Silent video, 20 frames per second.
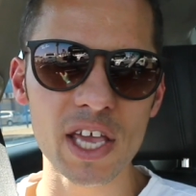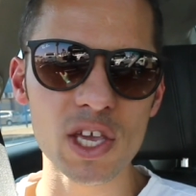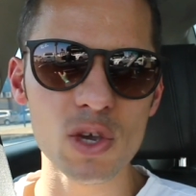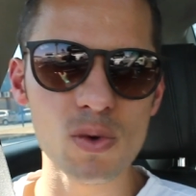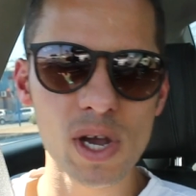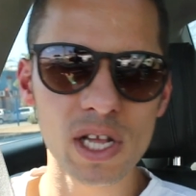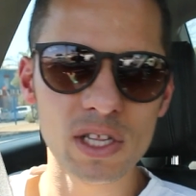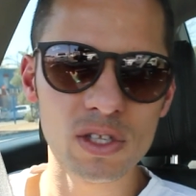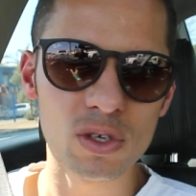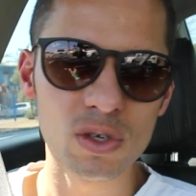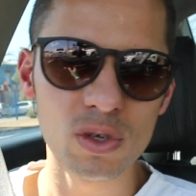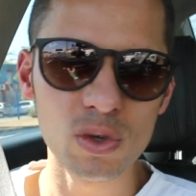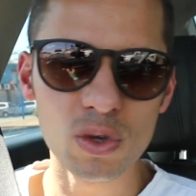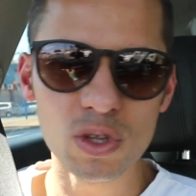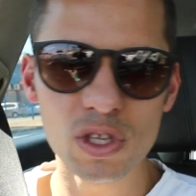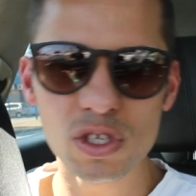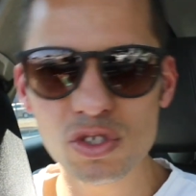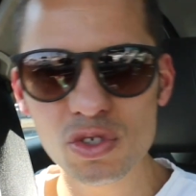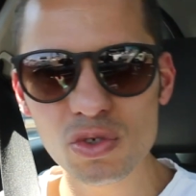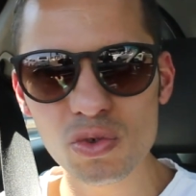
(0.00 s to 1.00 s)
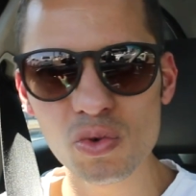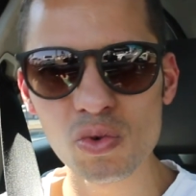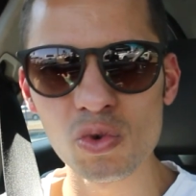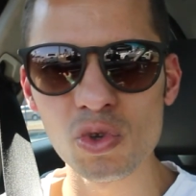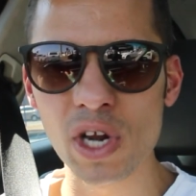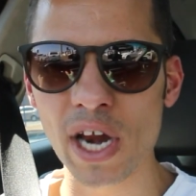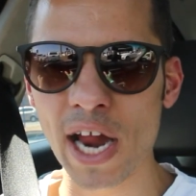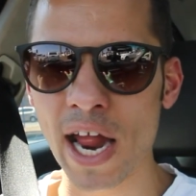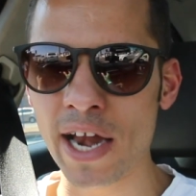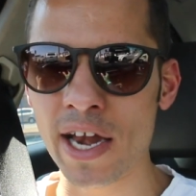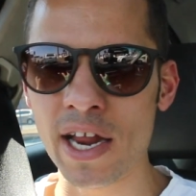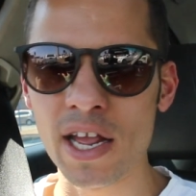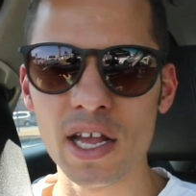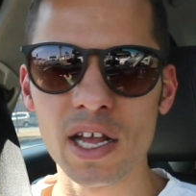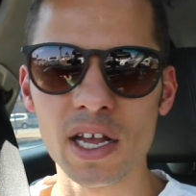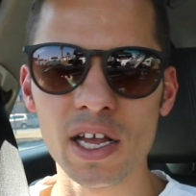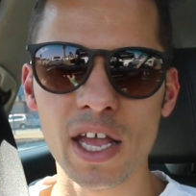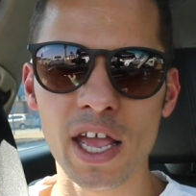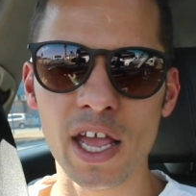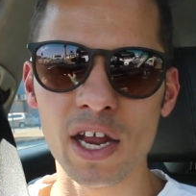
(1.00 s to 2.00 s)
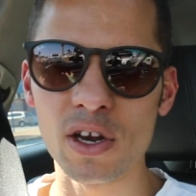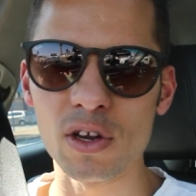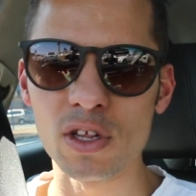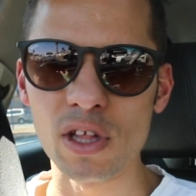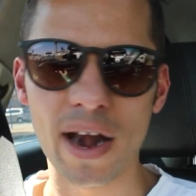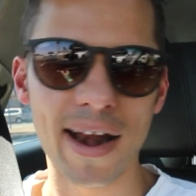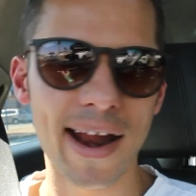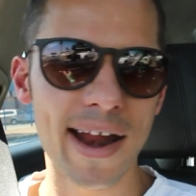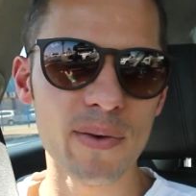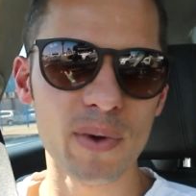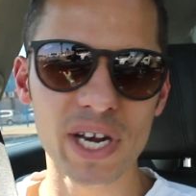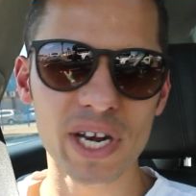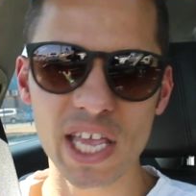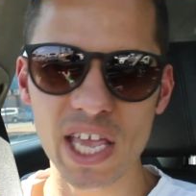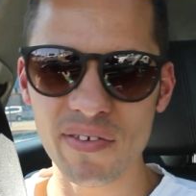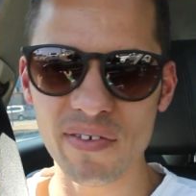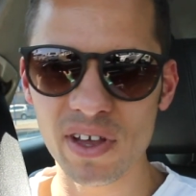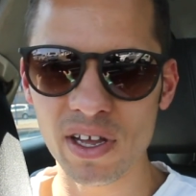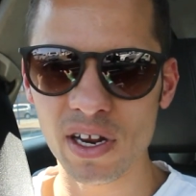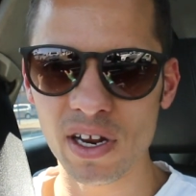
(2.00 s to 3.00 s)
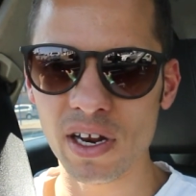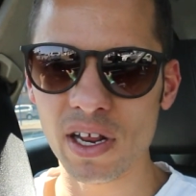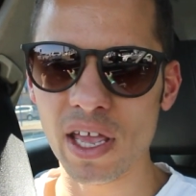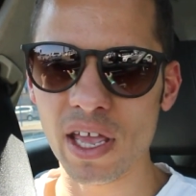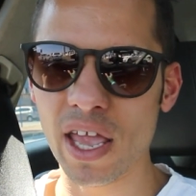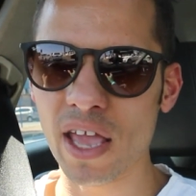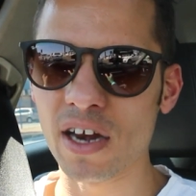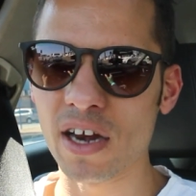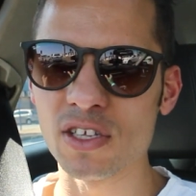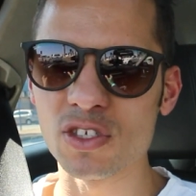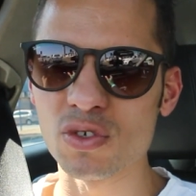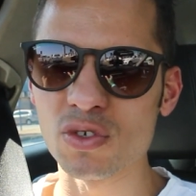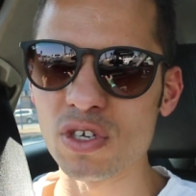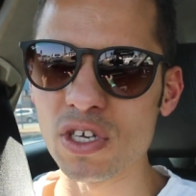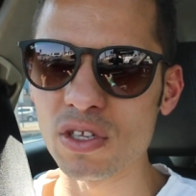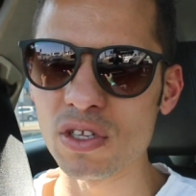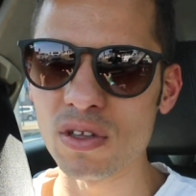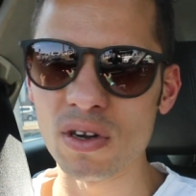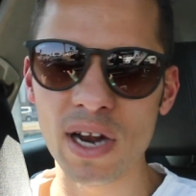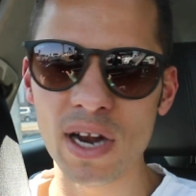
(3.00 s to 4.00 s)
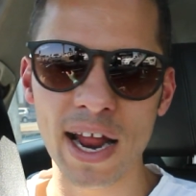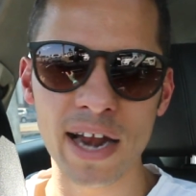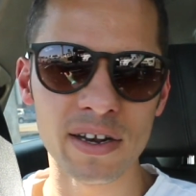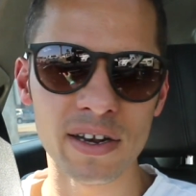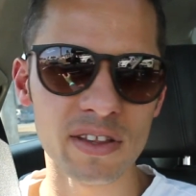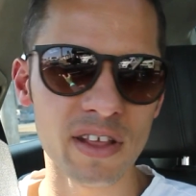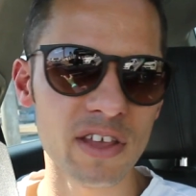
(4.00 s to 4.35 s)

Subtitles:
You want to do the school run and run whatever errands you need to run.